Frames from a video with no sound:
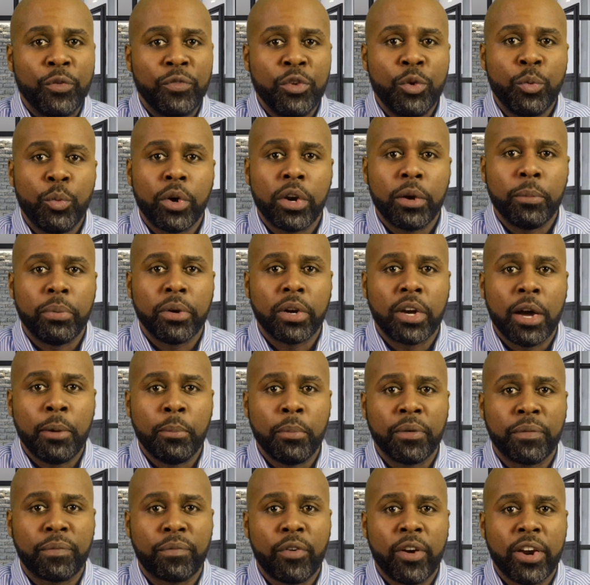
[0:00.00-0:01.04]
if you want to
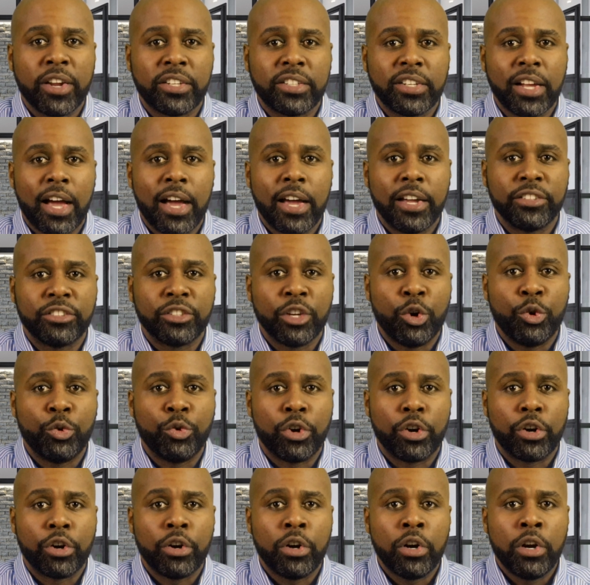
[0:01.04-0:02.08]
become a franchise
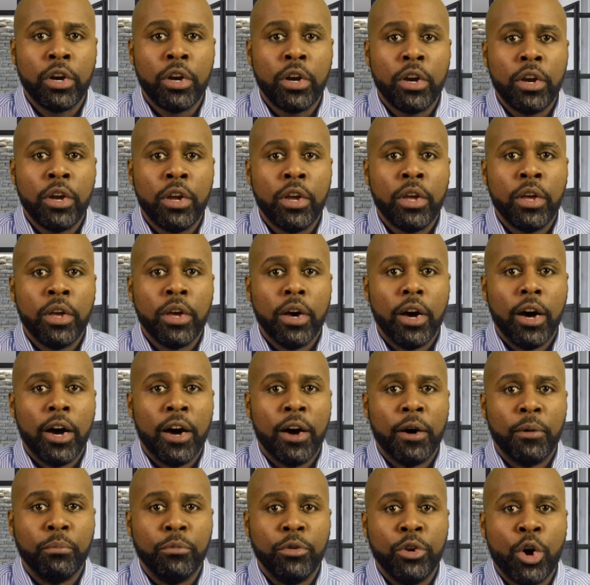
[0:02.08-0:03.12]
owner,
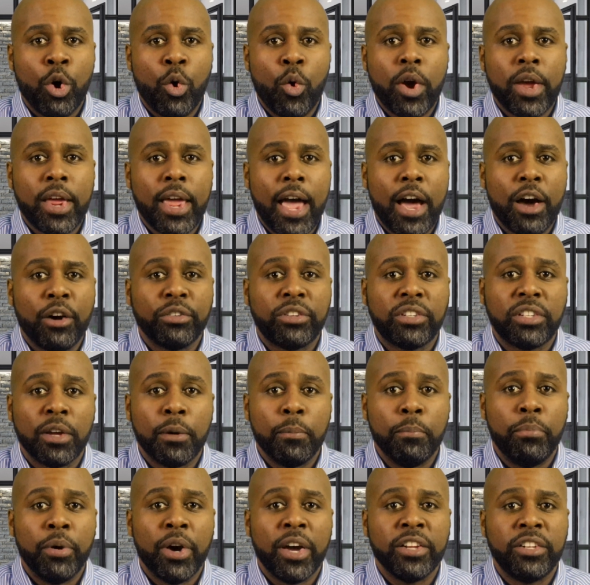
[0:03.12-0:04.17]
knowing how
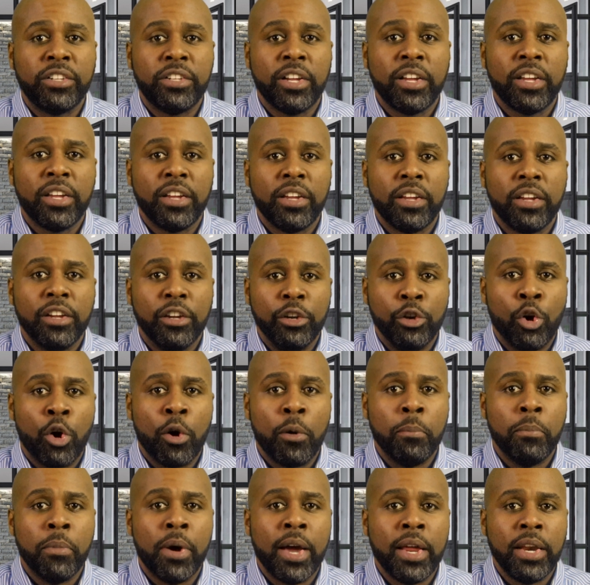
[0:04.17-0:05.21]
to budget
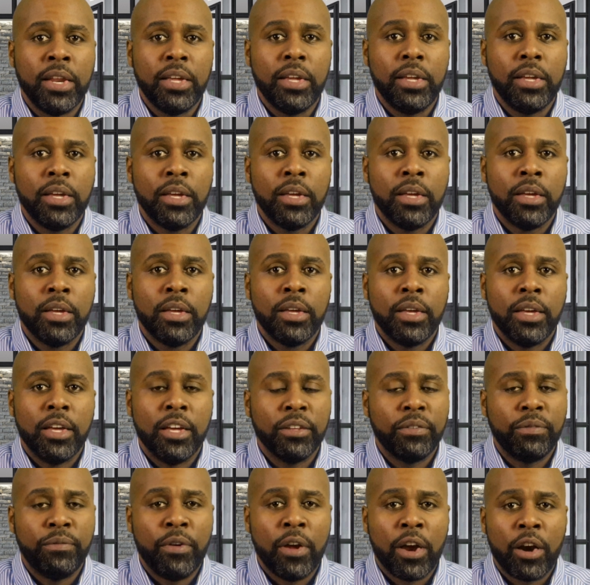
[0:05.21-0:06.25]
your money
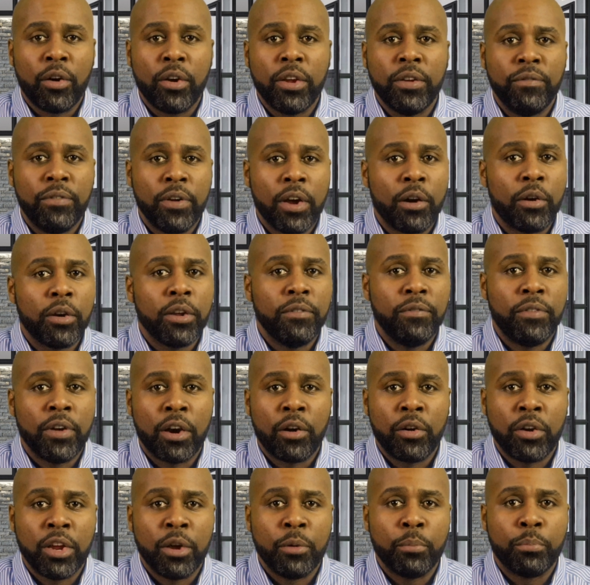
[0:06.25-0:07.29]
is very, very,
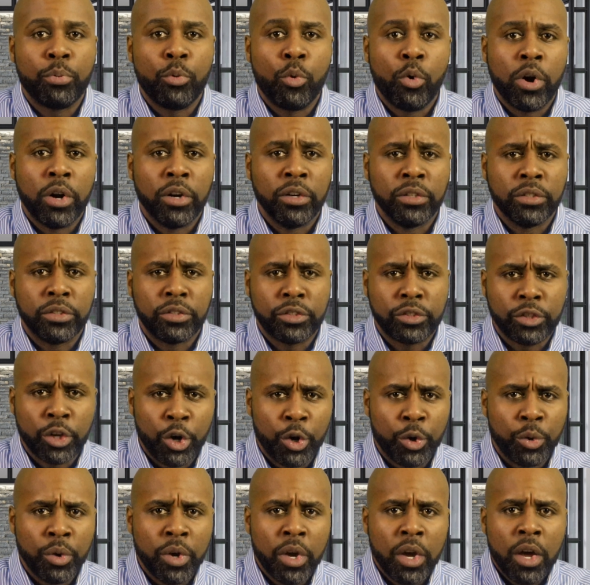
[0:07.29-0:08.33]
very important.
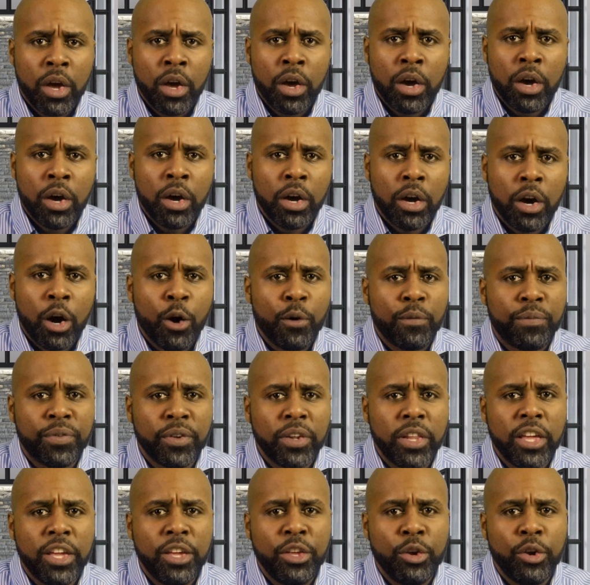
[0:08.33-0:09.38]
So
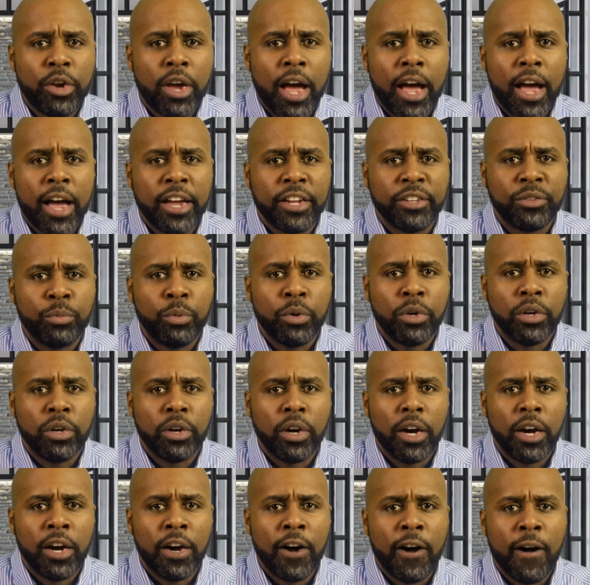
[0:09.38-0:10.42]
hopefully you guys
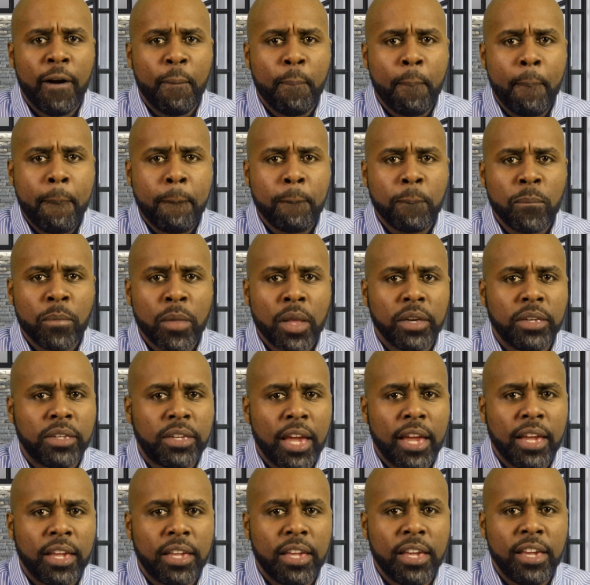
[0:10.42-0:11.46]
will
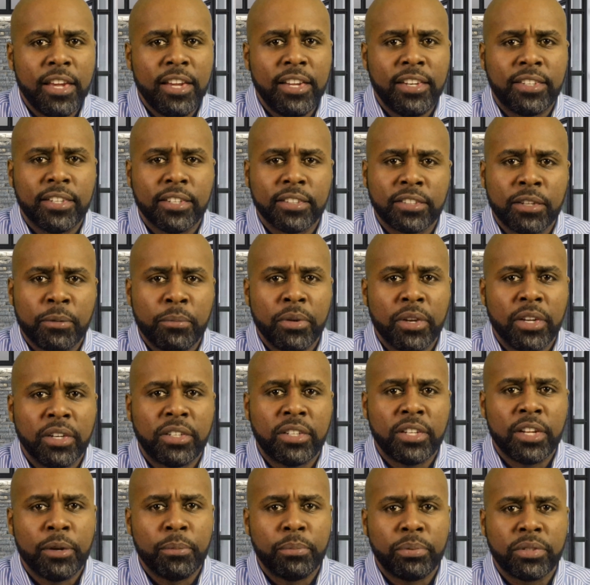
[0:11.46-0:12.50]
take heed to some of the
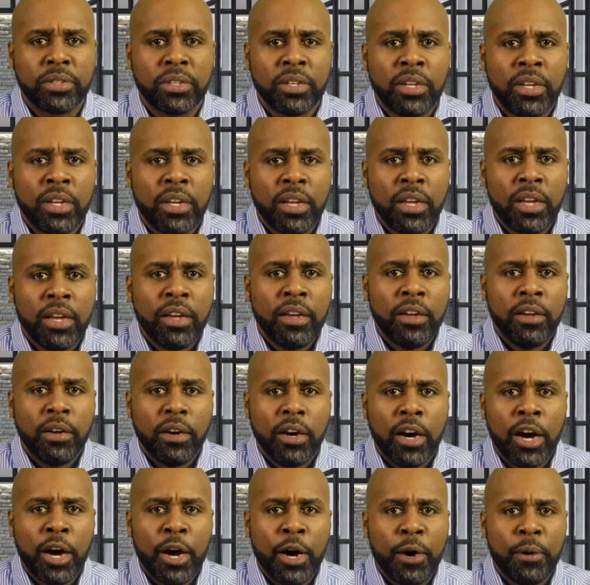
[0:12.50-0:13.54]
tips
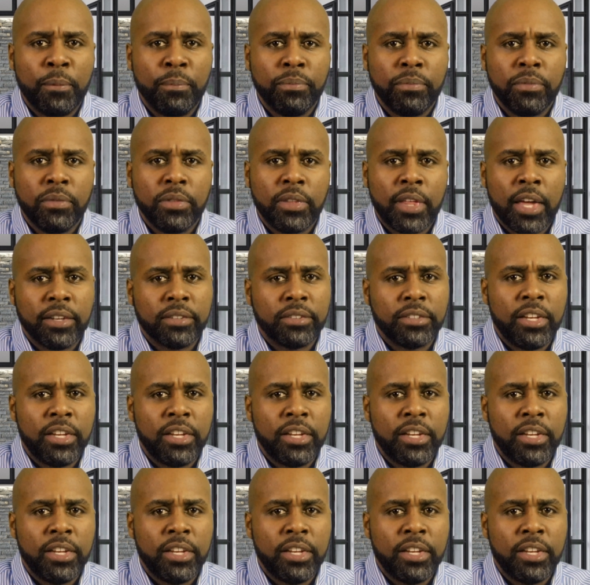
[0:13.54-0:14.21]
that's